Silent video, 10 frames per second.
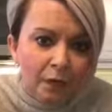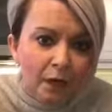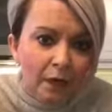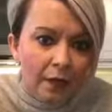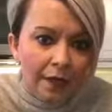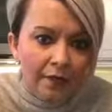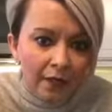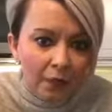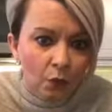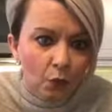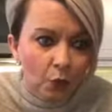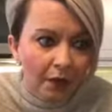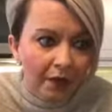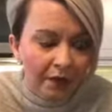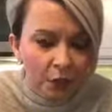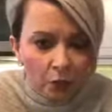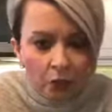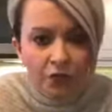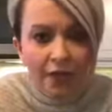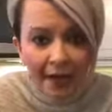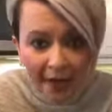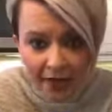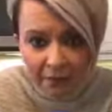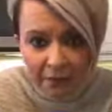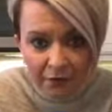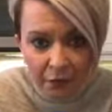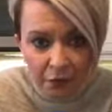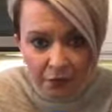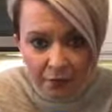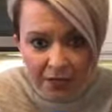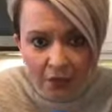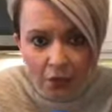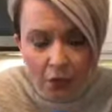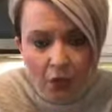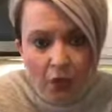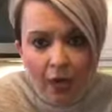And then when I go to have my first meal,